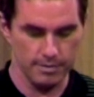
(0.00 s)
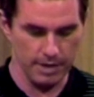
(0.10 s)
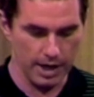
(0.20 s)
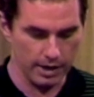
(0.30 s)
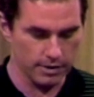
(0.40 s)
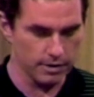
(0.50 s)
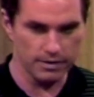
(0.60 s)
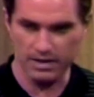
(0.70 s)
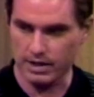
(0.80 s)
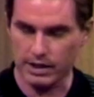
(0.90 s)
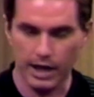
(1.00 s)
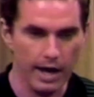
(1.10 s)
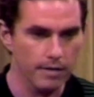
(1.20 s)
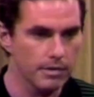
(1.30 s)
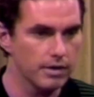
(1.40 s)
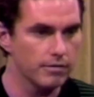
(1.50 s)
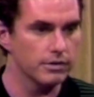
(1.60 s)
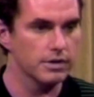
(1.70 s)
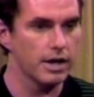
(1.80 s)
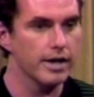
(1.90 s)
to be action in the academy of
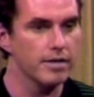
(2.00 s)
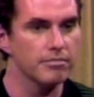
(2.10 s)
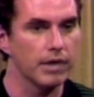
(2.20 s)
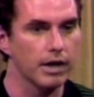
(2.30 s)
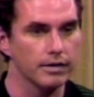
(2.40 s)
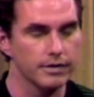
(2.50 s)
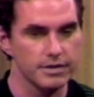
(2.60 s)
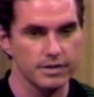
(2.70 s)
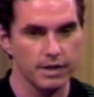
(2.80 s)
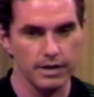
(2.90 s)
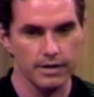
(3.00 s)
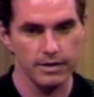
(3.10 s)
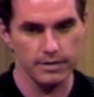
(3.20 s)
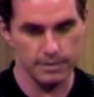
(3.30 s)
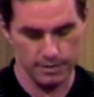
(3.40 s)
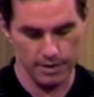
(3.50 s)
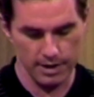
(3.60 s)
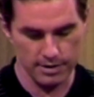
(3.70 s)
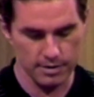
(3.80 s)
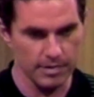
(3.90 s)
which I am part to study this. There
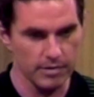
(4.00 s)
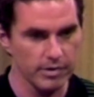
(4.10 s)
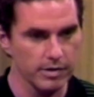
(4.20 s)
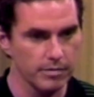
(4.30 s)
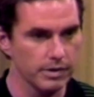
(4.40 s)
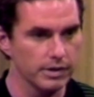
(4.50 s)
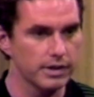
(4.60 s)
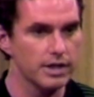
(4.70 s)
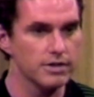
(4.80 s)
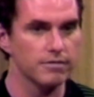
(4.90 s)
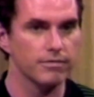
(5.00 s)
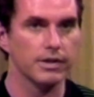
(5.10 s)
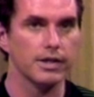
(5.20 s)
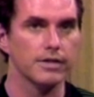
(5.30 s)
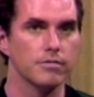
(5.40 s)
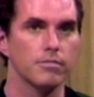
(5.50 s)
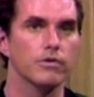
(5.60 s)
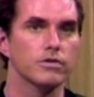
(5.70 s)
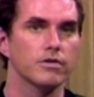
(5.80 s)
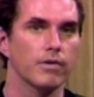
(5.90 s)
has to be rehabilitation for kids. And
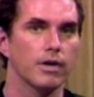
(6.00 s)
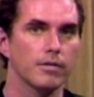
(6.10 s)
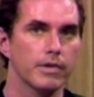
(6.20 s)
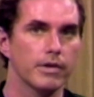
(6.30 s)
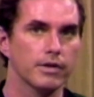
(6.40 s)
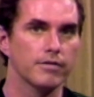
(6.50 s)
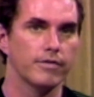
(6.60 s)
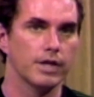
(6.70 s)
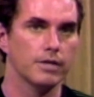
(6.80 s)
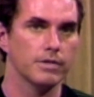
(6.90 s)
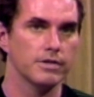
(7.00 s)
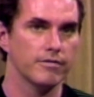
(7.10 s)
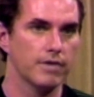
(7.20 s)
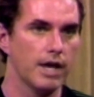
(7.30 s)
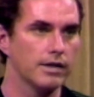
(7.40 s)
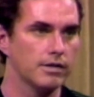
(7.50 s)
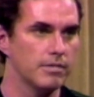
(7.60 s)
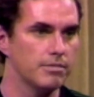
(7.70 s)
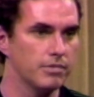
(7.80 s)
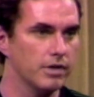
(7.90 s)
most of all, American families have got to
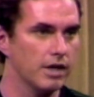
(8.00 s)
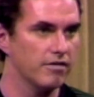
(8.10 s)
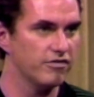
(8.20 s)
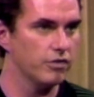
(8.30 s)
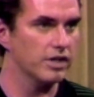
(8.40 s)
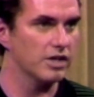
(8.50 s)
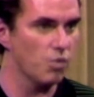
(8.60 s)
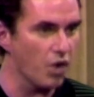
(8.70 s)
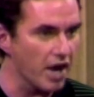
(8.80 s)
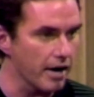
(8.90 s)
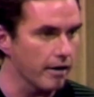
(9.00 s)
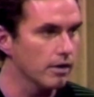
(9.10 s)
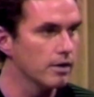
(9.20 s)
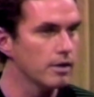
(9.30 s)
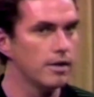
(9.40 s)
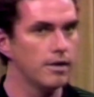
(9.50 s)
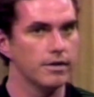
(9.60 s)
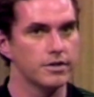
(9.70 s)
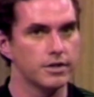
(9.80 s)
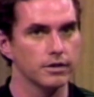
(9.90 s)
be put on a footing where
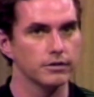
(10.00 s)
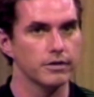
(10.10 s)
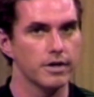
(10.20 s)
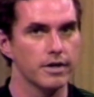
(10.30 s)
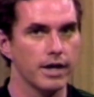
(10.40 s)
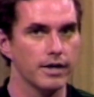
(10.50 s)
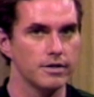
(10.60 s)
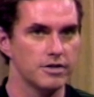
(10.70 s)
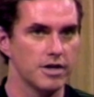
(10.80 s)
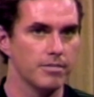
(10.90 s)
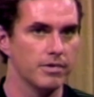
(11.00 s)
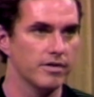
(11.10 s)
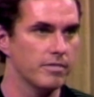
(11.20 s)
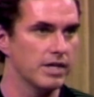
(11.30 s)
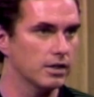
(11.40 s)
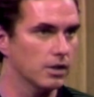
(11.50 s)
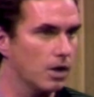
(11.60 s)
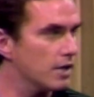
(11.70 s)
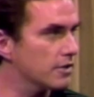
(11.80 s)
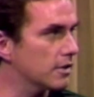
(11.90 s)
their children are not in jeopardy of being
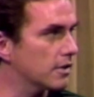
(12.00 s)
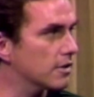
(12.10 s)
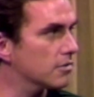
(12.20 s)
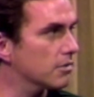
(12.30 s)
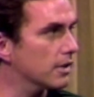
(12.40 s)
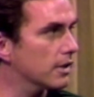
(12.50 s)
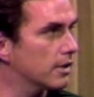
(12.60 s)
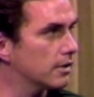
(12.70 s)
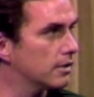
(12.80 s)
lost in this way.